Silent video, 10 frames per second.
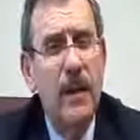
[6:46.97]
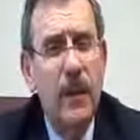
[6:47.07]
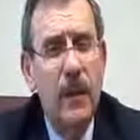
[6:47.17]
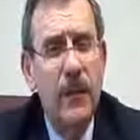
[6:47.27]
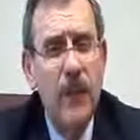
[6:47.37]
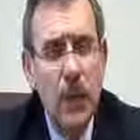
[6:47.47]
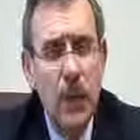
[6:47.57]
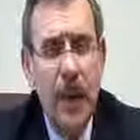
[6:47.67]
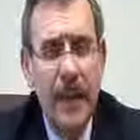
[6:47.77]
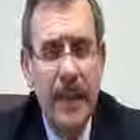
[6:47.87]
here are a
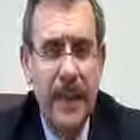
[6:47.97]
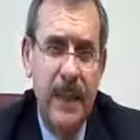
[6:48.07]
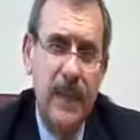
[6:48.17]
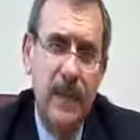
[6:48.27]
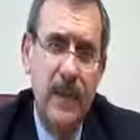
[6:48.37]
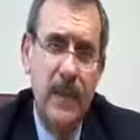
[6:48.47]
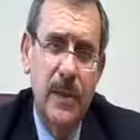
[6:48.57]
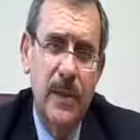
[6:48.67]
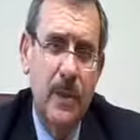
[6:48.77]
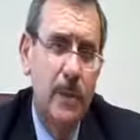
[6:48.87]
few ideas
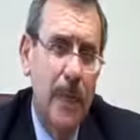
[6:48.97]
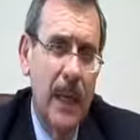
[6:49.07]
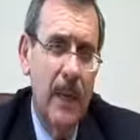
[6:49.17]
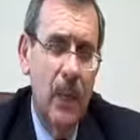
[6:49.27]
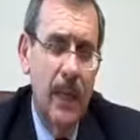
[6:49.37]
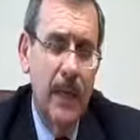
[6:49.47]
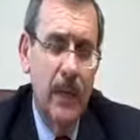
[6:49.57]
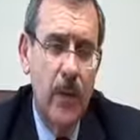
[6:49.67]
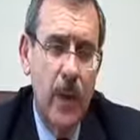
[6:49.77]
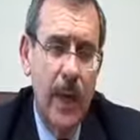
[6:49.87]
that you might
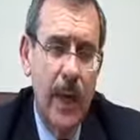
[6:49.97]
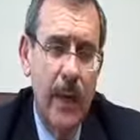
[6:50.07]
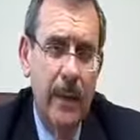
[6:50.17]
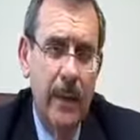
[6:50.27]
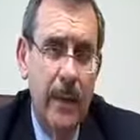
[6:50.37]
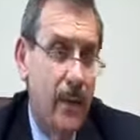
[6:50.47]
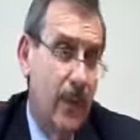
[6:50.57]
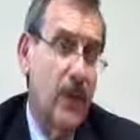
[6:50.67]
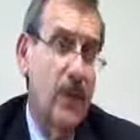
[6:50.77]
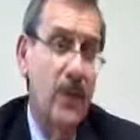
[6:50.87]
want to try.
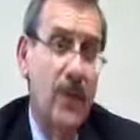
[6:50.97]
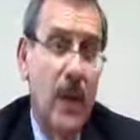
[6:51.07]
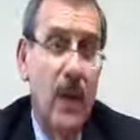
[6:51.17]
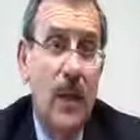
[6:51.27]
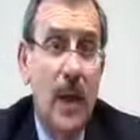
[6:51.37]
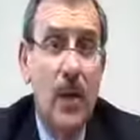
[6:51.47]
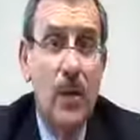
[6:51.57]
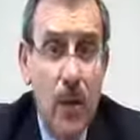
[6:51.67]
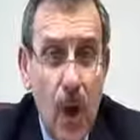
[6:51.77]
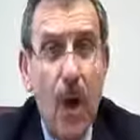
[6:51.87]
First of all,
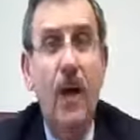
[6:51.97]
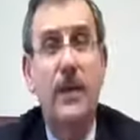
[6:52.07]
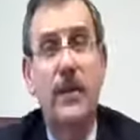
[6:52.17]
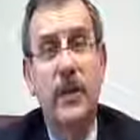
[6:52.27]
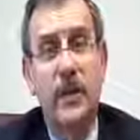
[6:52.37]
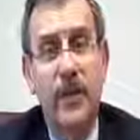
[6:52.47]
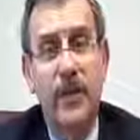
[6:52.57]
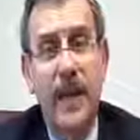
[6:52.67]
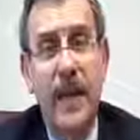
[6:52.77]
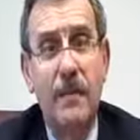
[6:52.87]
talk to
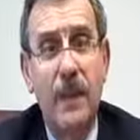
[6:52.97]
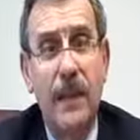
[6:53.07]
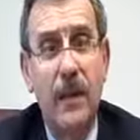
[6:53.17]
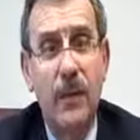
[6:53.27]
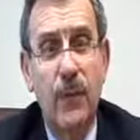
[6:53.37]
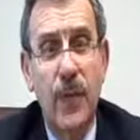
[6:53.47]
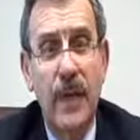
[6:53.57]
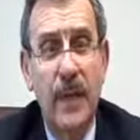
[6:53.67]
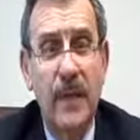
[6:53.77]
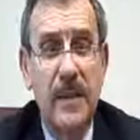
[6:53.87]
your family and
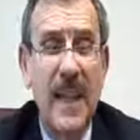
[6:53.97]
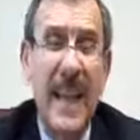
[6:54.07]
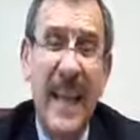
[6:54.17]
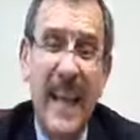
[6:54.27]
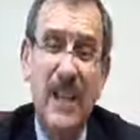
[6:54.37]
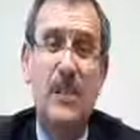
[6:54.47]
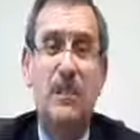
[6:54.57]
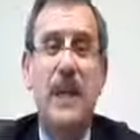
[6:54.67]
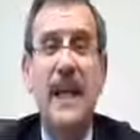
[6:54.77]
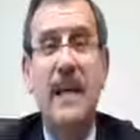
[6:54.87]
friends.
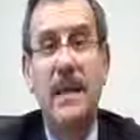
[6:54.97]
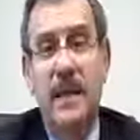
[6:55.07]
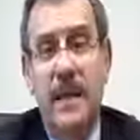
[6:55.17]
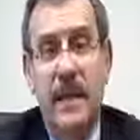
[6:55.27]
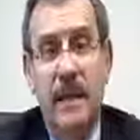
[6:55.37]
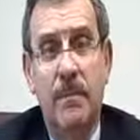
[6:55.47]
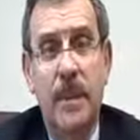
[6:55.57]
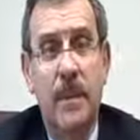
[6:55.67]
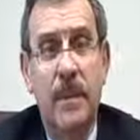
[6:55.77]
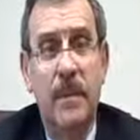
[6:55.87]
Explain to
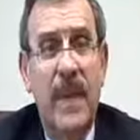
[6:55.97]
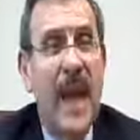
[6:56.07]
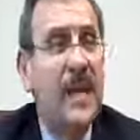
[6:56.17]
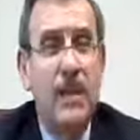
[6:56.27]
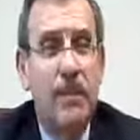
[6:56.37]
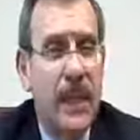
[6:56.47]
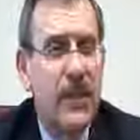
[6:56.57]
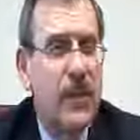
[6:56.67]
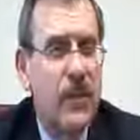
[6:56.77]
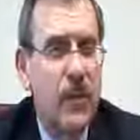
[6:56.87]
them as
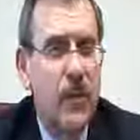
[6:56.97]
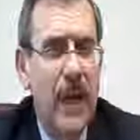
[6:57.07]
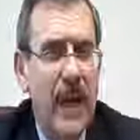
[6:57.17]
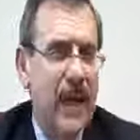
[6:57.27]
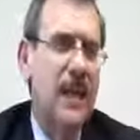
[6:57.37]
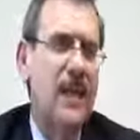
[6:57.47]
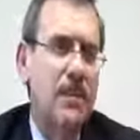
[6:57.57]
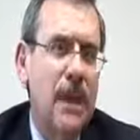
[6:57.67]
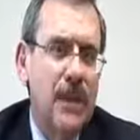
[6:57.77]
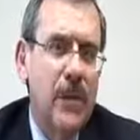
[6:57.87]
much as you can,
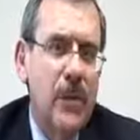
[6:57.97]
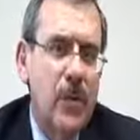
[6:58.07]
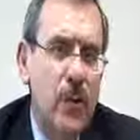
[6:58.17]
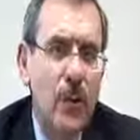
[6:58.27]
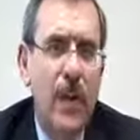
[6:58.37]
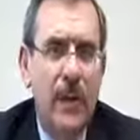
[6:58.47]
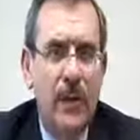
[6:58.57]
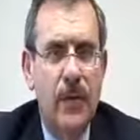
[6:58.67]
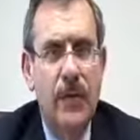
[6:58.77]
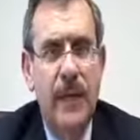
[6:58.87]
as much as you
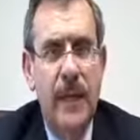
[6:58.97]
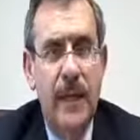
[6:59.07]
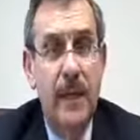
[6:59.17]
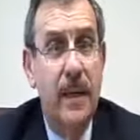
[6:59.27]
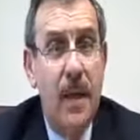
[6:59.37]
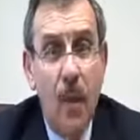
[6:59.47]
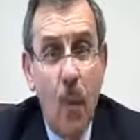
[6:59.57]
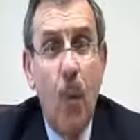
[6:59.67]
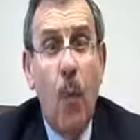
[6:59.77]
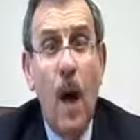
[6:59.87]
understand,
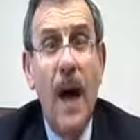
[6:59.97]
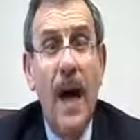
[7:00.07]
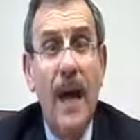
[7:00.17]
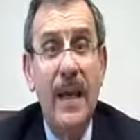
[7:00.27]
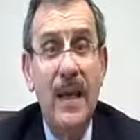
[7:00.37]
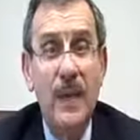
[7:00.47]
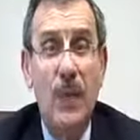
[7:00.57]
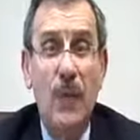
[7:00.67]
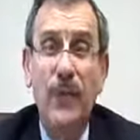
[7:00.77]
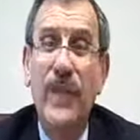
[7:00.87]
why
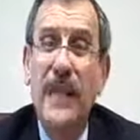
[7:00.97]
you